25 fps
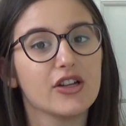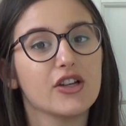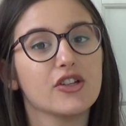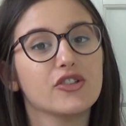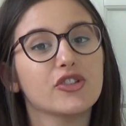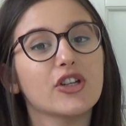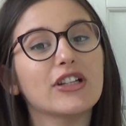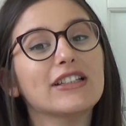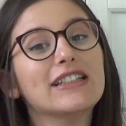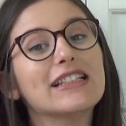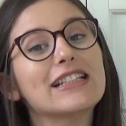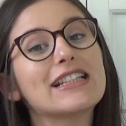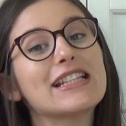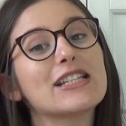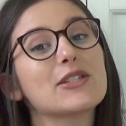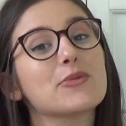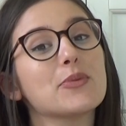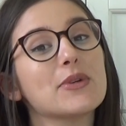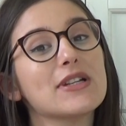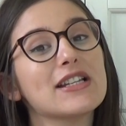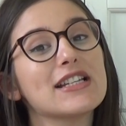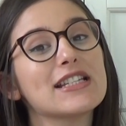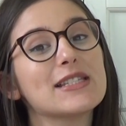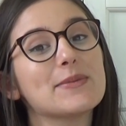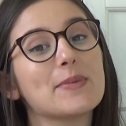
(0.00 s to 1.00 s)
Not that this
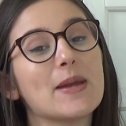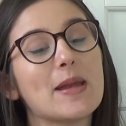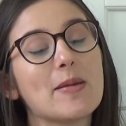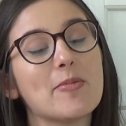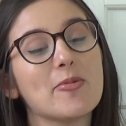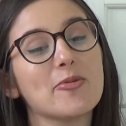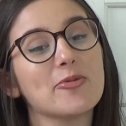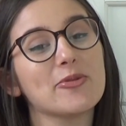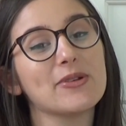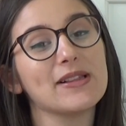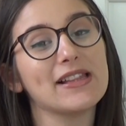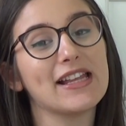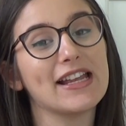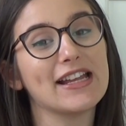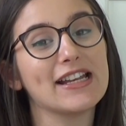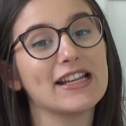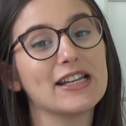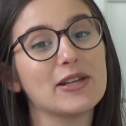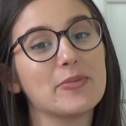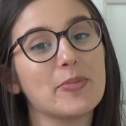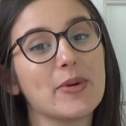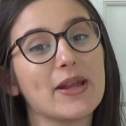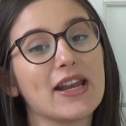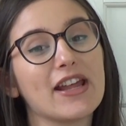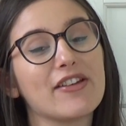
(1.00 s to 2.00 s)
one is baby
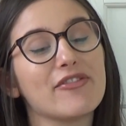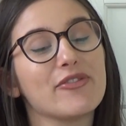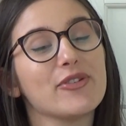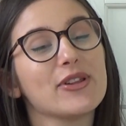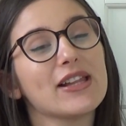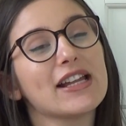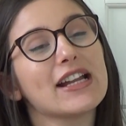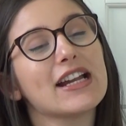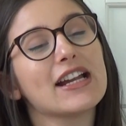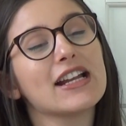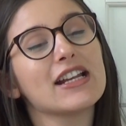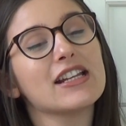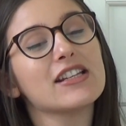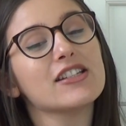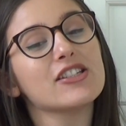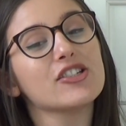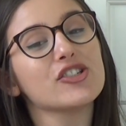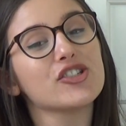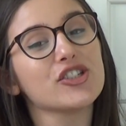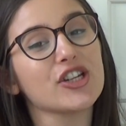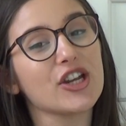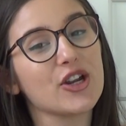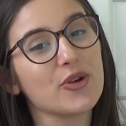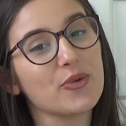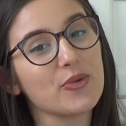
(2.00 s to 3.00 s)
related, but I feel like I need to
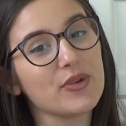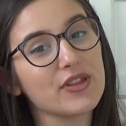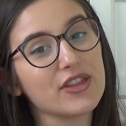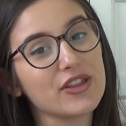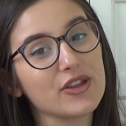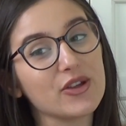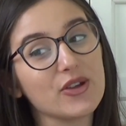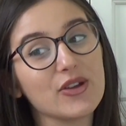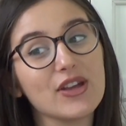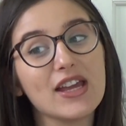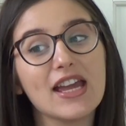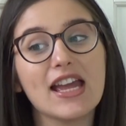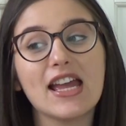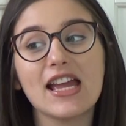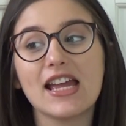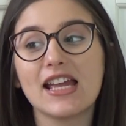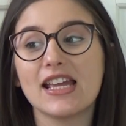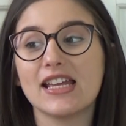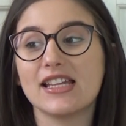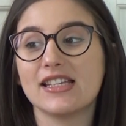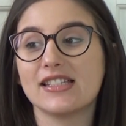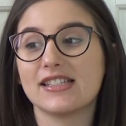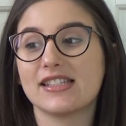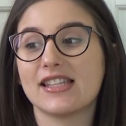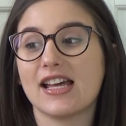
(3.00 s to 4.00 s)
share it with you.
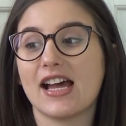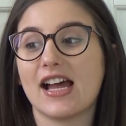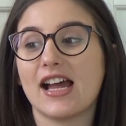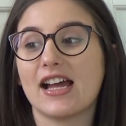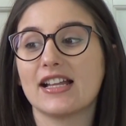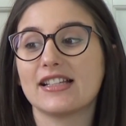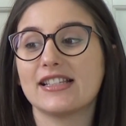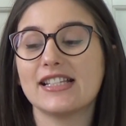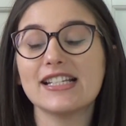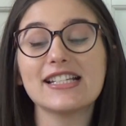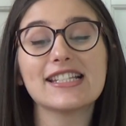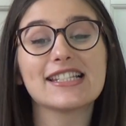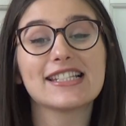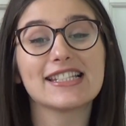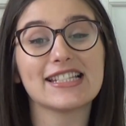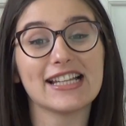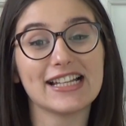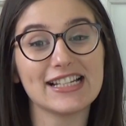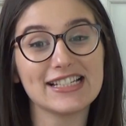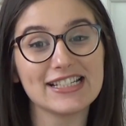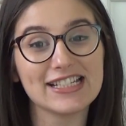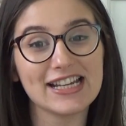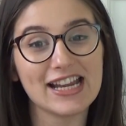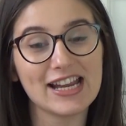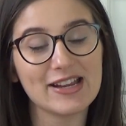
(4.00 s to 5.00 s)
Is that this
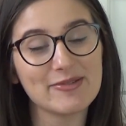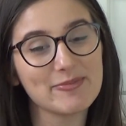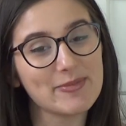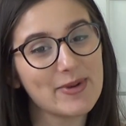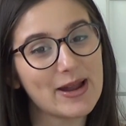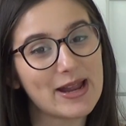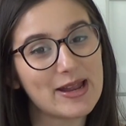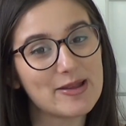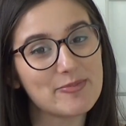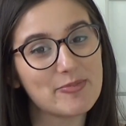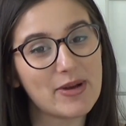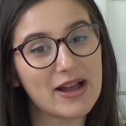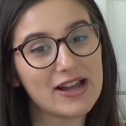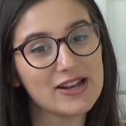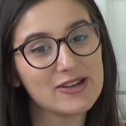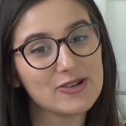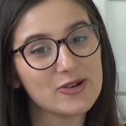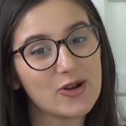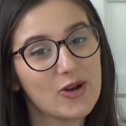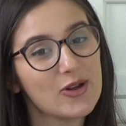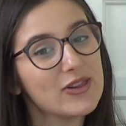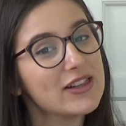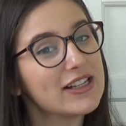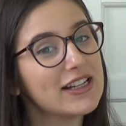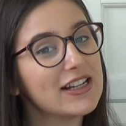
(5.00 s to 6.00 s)
Sunday my
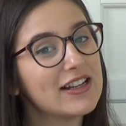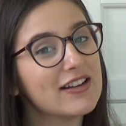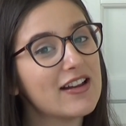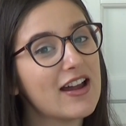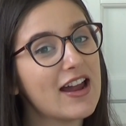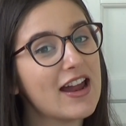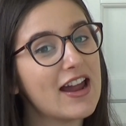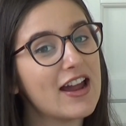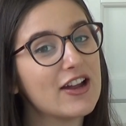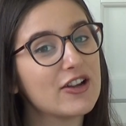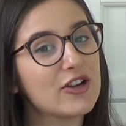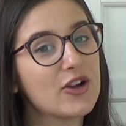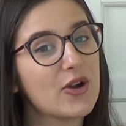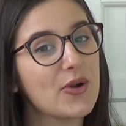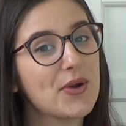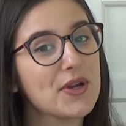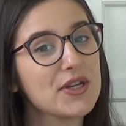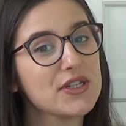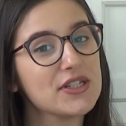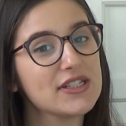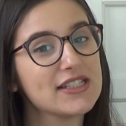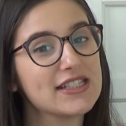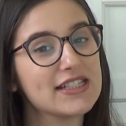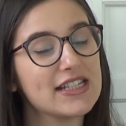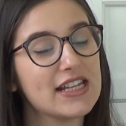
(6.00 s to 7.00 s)
partner Ollie and I are
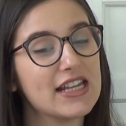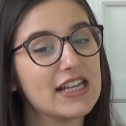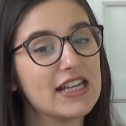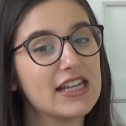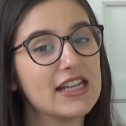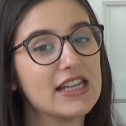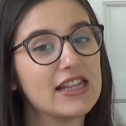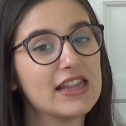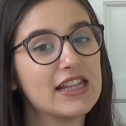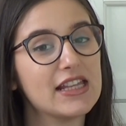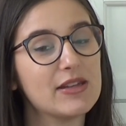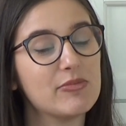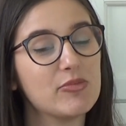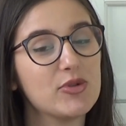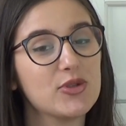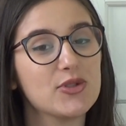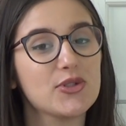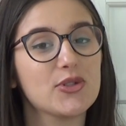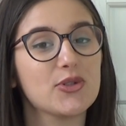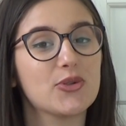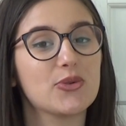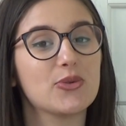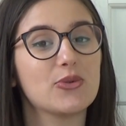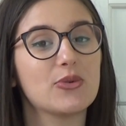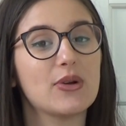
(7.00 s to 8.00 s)
going to see the
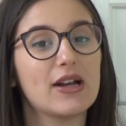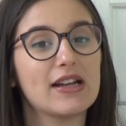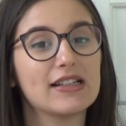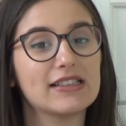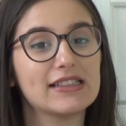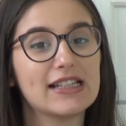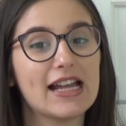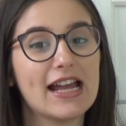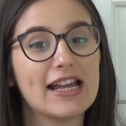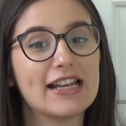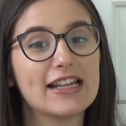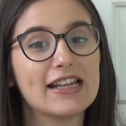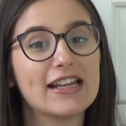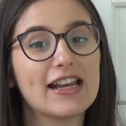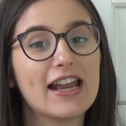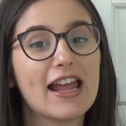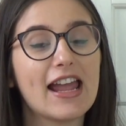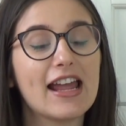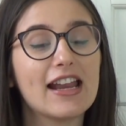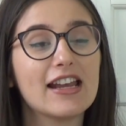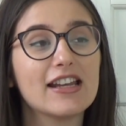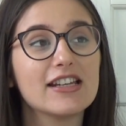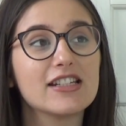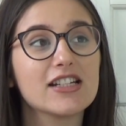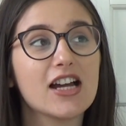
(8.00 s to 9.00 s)
musical Aladdin,
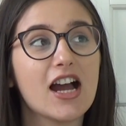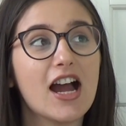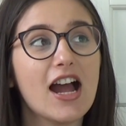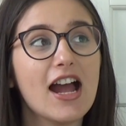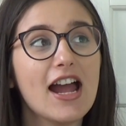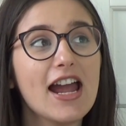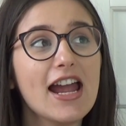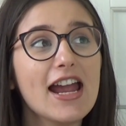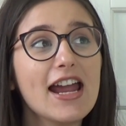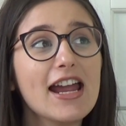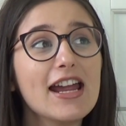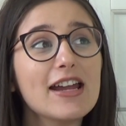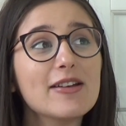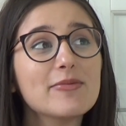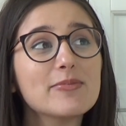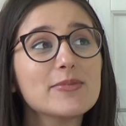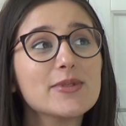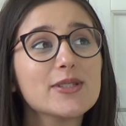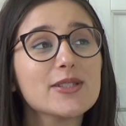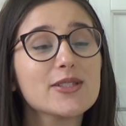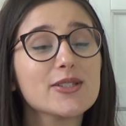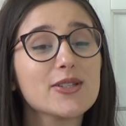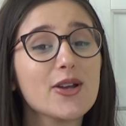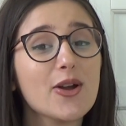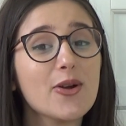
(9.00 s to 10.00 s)
and I am
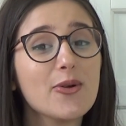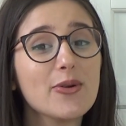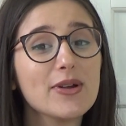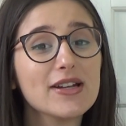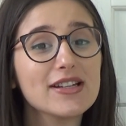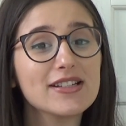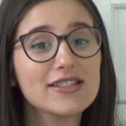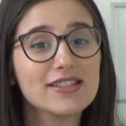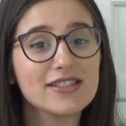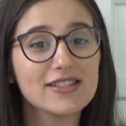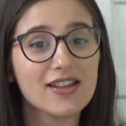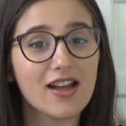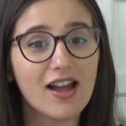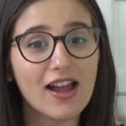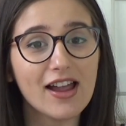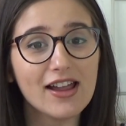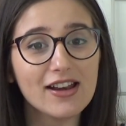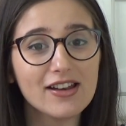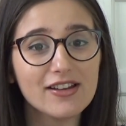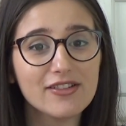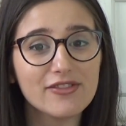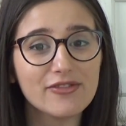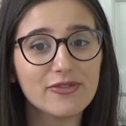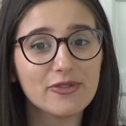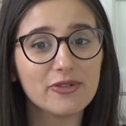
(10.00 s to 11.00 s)
so
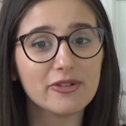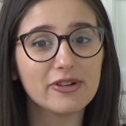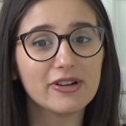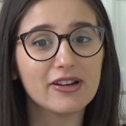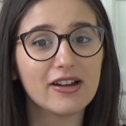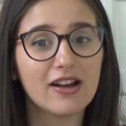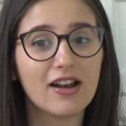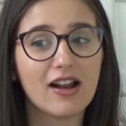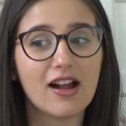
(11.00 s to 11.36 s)
excited for it.